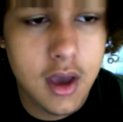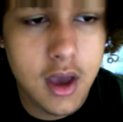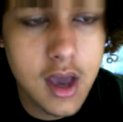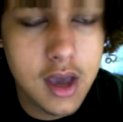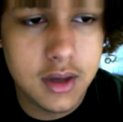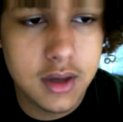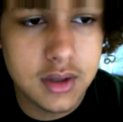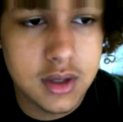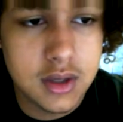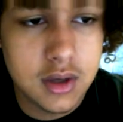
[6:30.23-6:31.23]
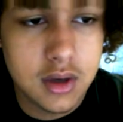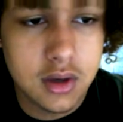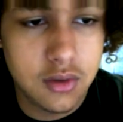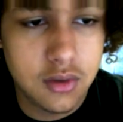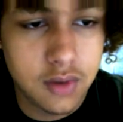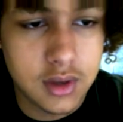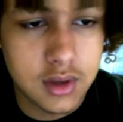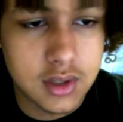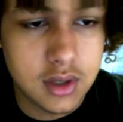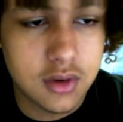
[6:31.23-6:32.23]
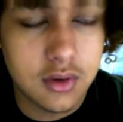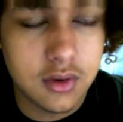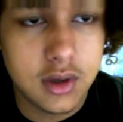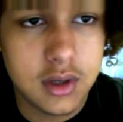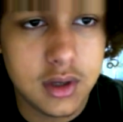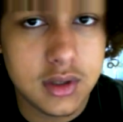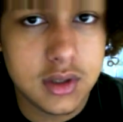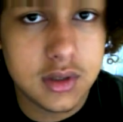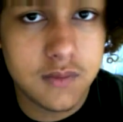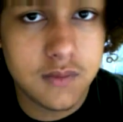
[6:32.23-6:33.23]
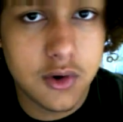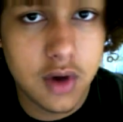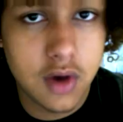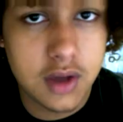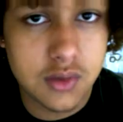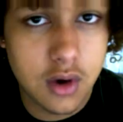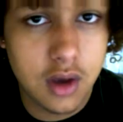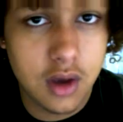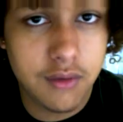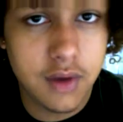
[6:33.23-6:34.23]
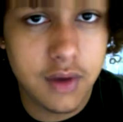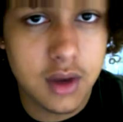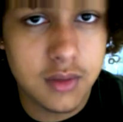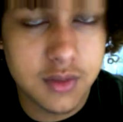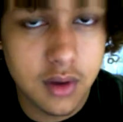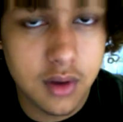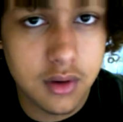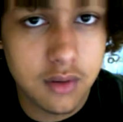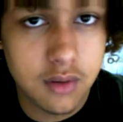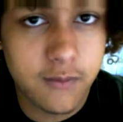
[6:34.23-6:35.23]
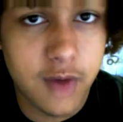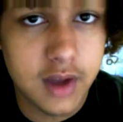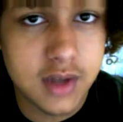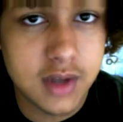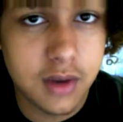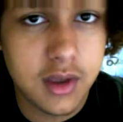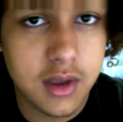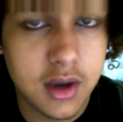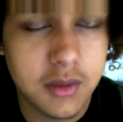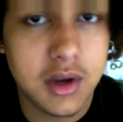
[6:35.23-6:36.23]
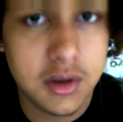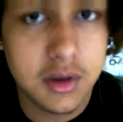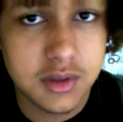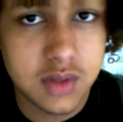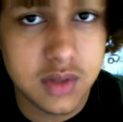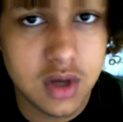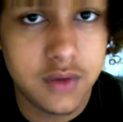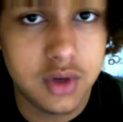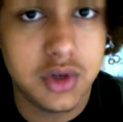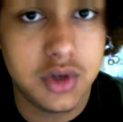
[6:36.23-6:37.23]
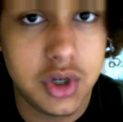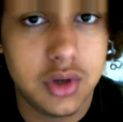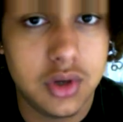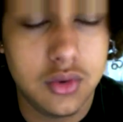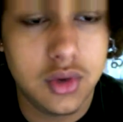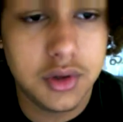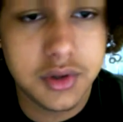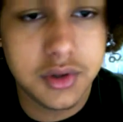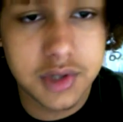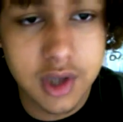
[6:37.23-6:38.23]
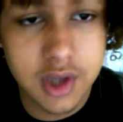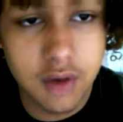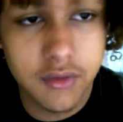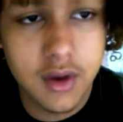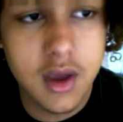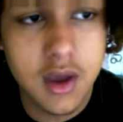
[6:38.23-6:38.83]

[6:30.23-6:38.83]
And Eurydice, who is Creon's wife and Haman's mother, finds out that Haman kills himself, so she too kills herself.